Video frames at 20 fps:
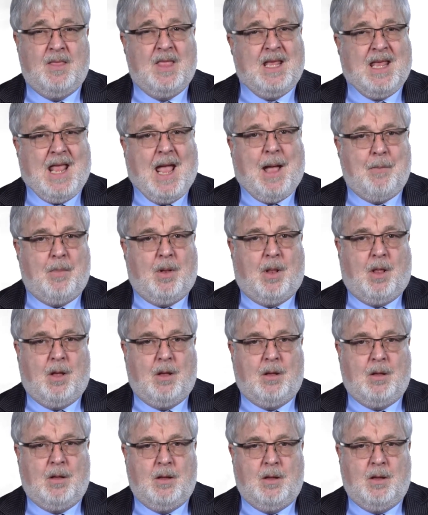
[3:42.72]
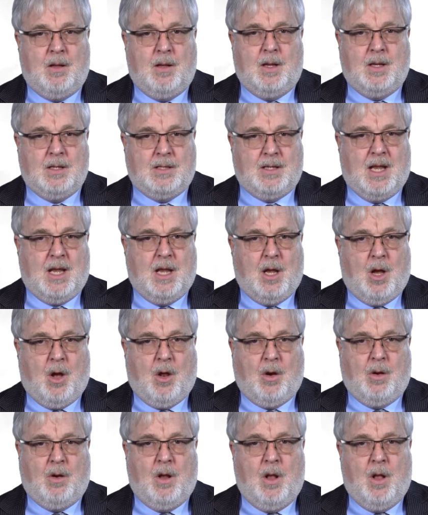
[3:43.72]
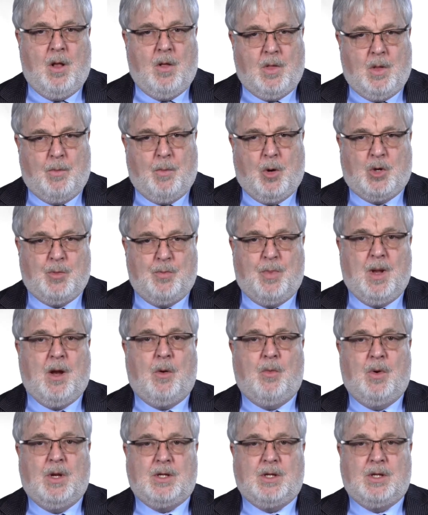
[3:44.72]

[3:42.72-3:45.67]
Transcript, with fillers: The gambler is taking on the much bigger